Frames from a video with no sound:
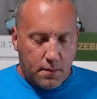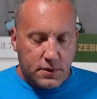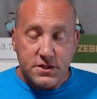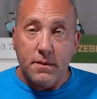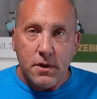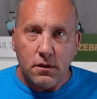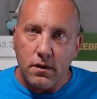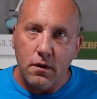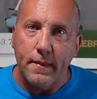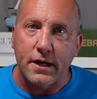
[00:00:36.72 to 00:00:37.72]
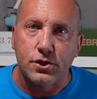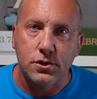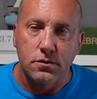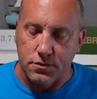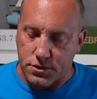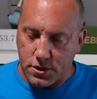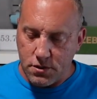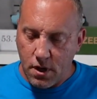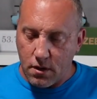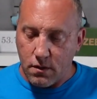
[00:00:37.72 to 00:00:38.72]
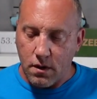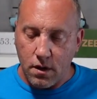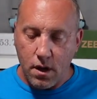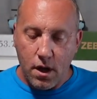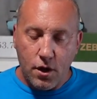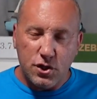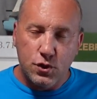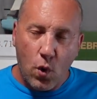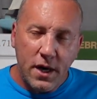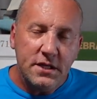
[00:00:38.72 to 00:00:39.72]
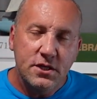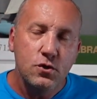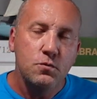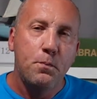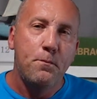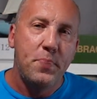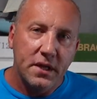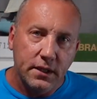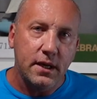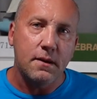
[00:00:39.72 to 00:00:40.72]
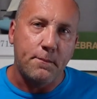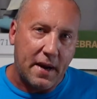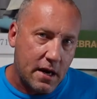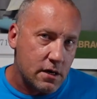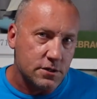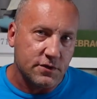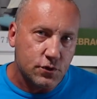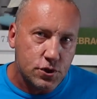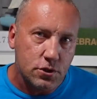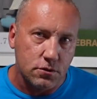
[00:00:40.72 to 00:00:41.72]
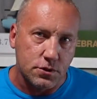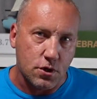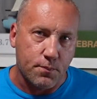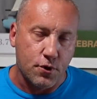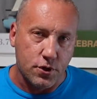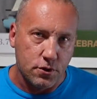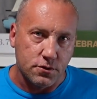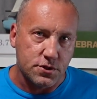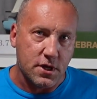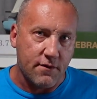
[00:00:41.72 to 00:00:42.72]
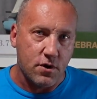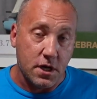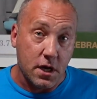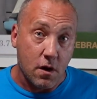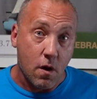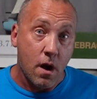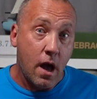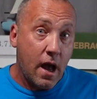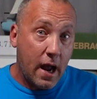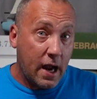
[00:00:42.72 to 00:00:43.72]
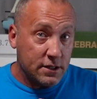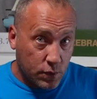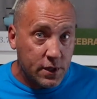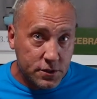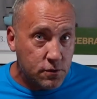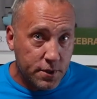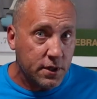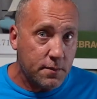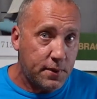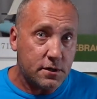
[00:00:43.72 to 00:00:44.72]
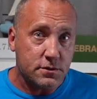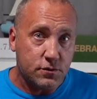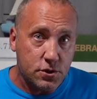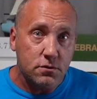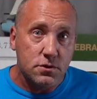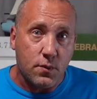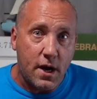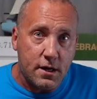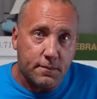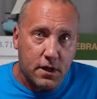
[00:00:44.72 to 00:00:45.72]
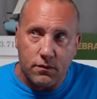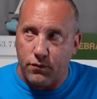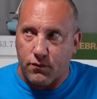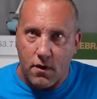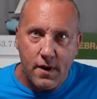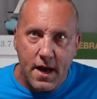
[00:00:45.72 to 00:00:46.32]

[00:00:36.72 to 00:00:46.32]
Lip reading: But something you don't know about shoes. Did you know 22 billion pairs of shoes are produced every year? And 22 billion pairs of shoes wind up getting thrown